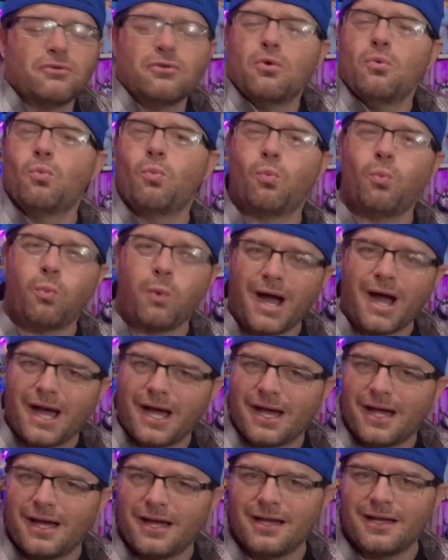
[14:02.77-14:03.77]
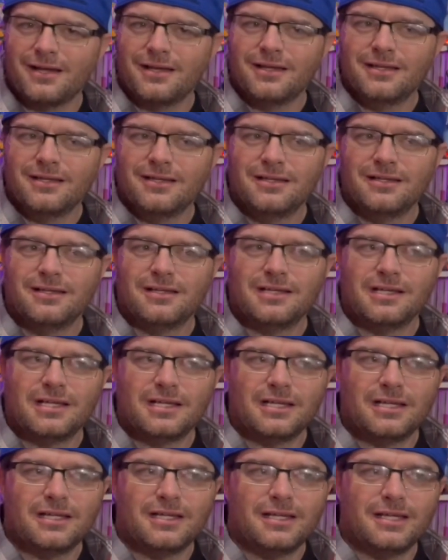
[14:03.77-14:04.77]
know why
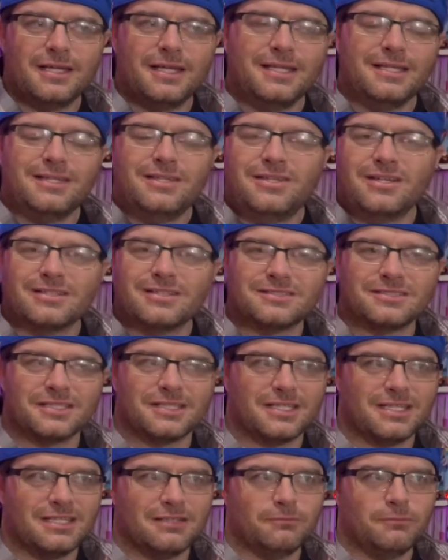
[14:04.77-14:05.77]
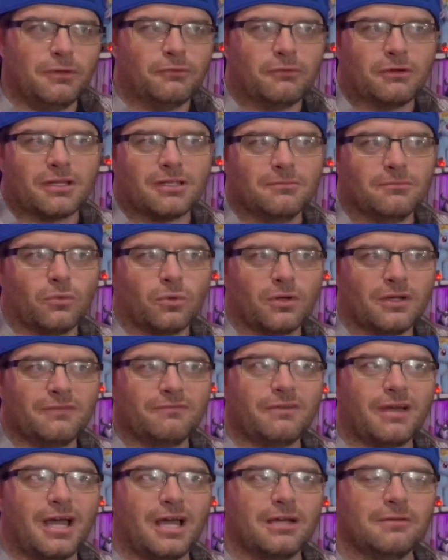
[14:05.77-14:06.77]
it doesn't give me Rick and Morty
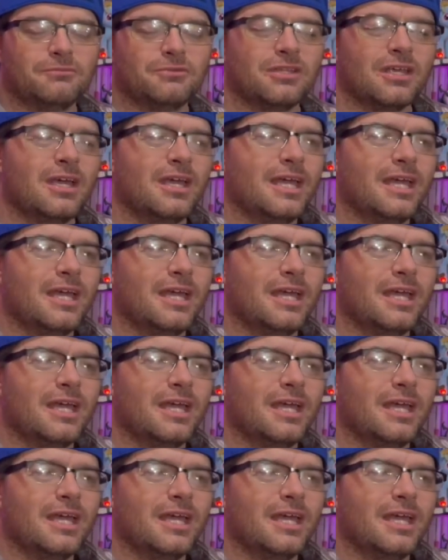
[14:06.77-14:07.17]
vibes.